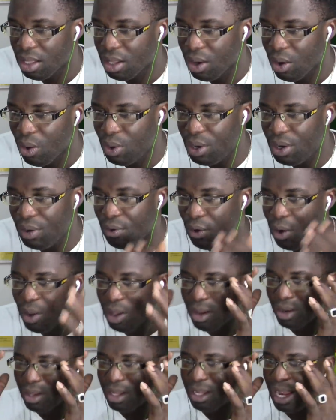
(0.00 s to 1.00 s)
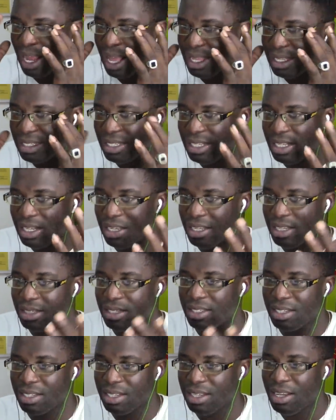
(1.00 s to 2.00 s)
Oh, they've all got
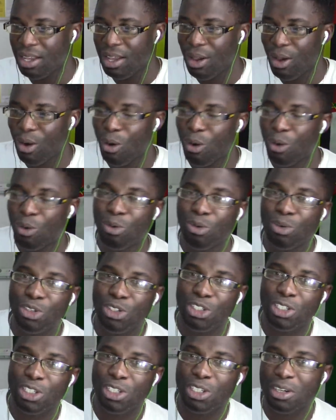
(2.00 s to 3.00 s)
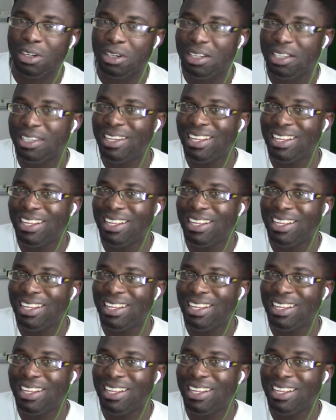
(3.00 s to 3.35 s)
glasses. Oh shit!